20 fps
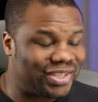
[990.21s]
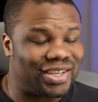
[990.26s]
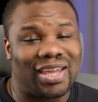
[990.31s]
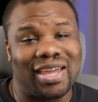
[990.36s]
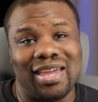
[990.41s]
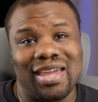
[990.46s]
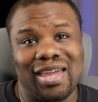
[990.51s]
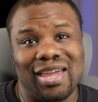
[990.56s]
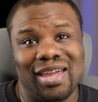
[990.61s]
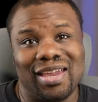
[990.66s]

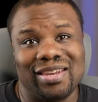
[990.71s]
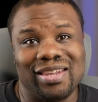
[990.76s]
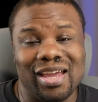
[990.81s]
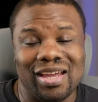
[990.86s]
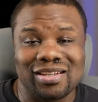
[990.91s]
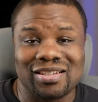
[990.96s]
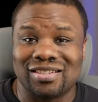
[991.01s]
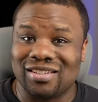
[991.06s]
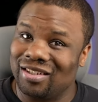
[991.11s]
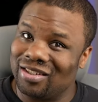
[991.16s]
and
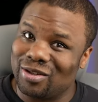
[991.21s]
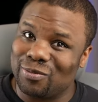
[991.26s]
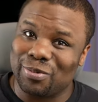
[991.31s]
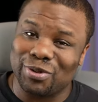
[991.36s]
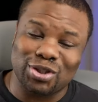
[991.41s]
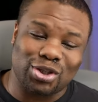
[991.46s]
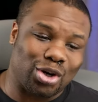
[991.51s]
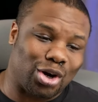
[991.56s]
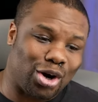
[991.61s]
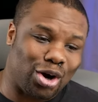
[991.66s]
yes, it's a
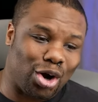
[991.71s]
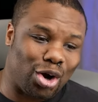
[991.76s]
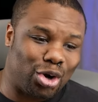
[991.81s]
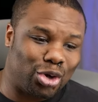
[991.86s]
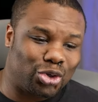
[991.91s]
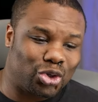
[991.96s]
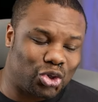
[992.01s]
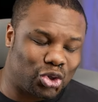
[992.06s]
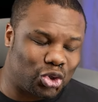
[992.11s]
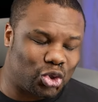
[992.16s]
bizarre,
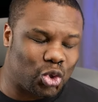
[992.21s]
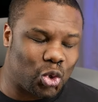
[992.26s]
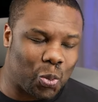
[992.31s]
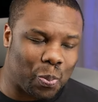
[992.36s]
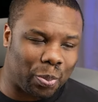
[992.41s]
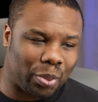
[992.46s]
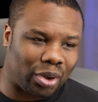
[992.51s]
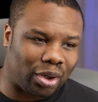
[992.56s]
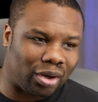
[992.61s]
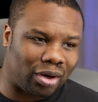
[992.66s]

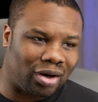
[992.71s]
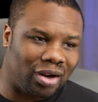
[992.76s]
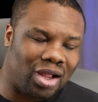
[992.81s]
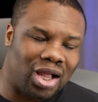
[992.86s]
super